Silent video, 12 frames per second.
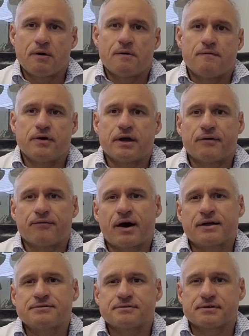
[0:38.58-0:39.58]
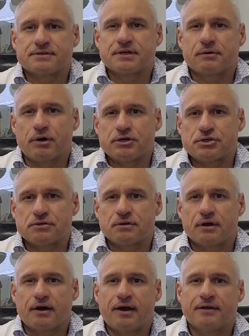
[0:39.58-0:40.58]
We have answered the question
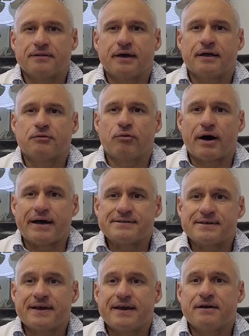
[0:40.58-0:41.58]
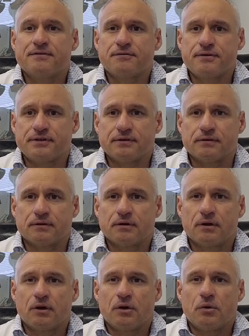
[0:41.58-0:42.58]
and advice and written,
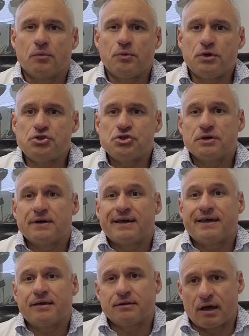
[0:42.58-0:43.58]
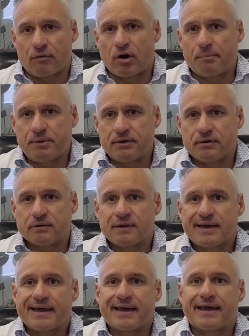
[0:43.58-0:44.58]
which, in our opinion,
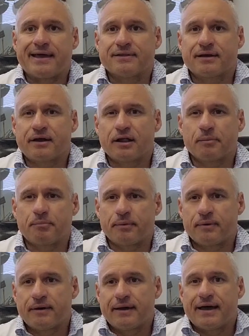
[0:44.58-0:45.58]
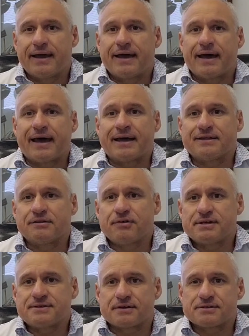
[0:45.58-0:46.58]
can help an
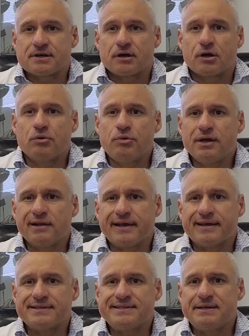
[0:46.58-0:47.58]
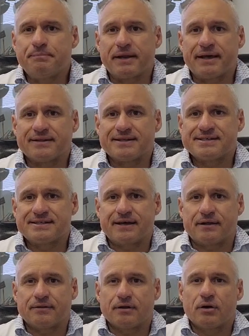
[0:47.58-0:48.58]
investors quickly and deeply
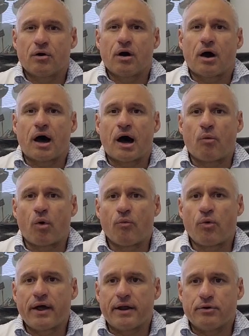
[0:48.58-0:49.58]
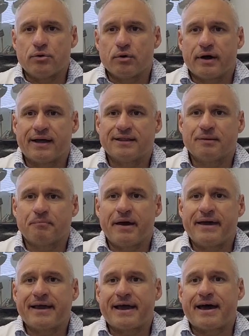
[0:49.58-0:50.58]
understand our value and
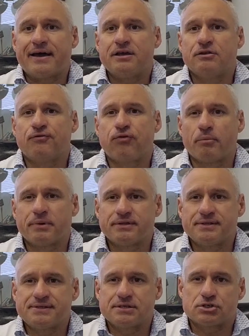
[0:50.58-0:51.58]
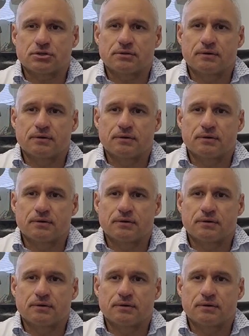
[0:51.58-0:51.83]
make an informed decision.